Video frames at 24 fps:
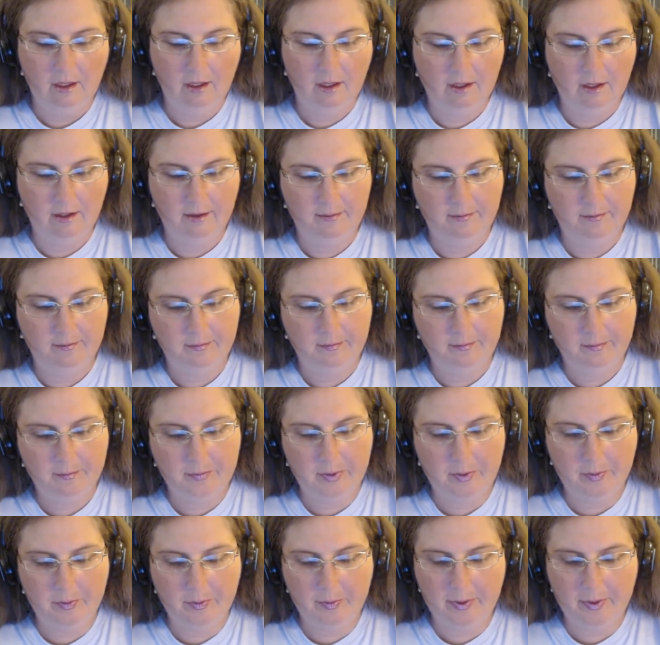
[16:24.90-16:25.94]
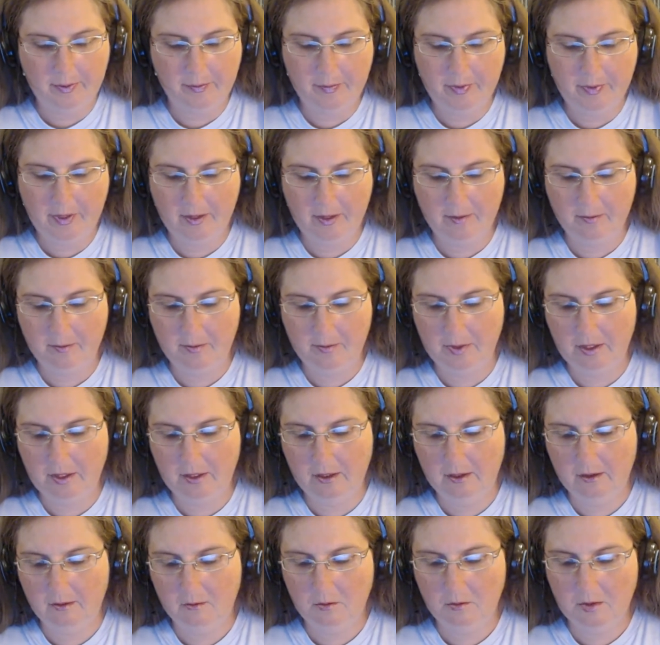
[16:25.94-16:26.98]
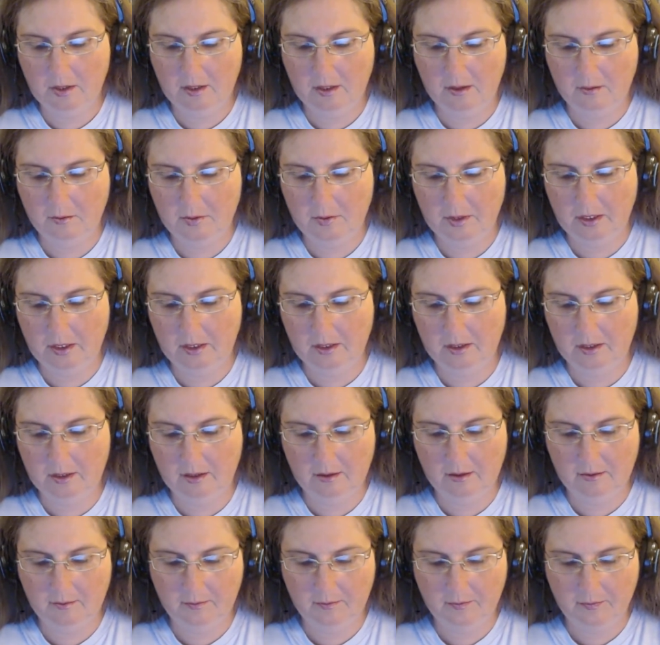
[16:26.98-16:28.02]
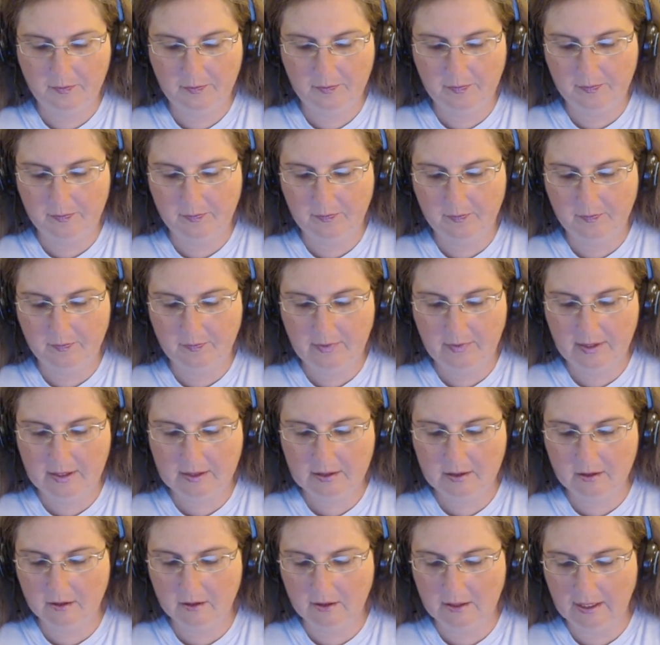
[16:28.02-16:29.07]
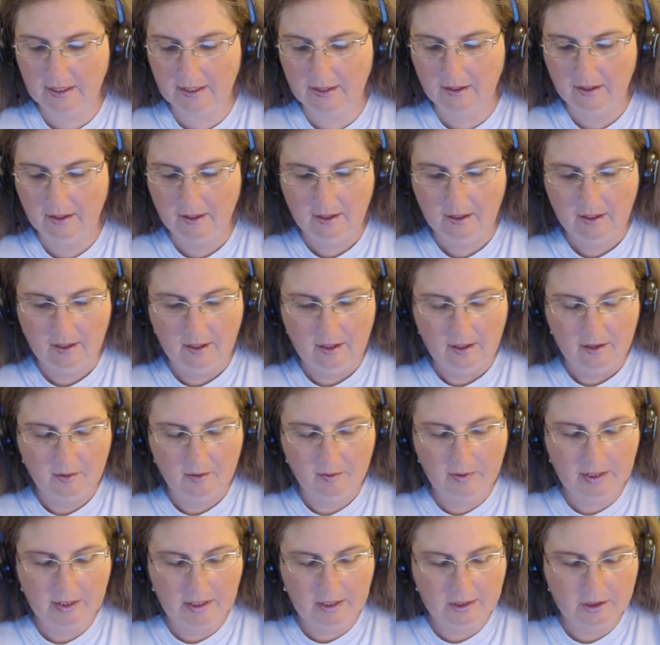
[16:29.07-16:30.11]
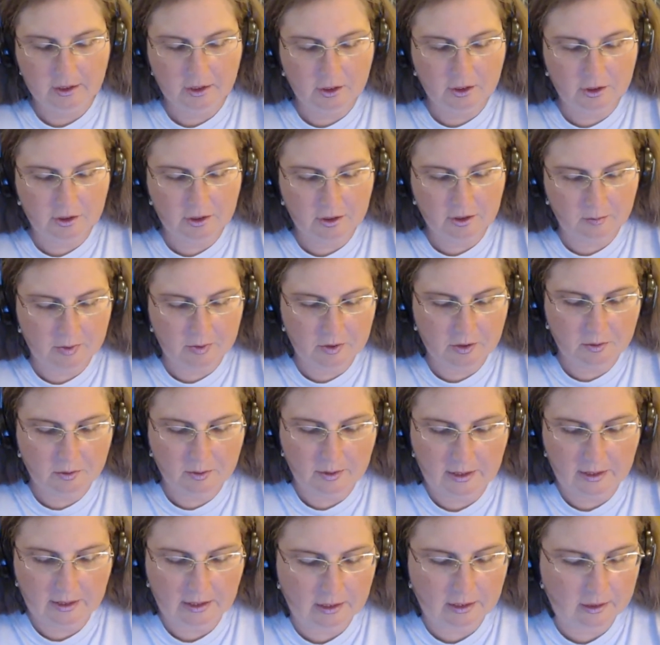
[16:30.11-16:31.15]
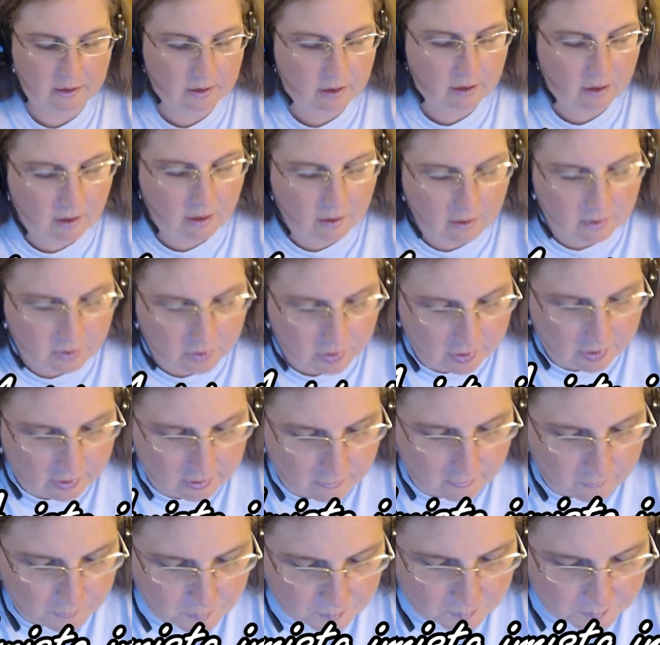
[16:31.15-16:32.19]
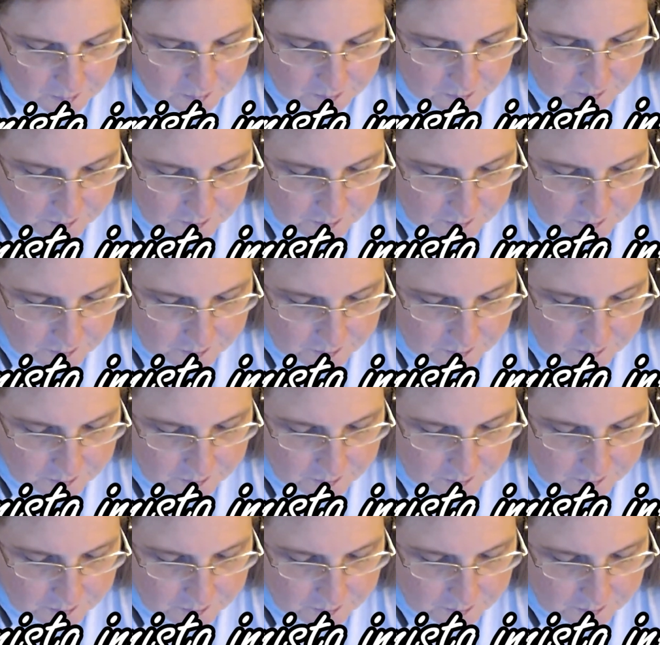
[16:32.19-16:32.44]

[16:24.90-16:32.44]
Bum bum bum bum bum bum. Let's look at the relationship between these cards too.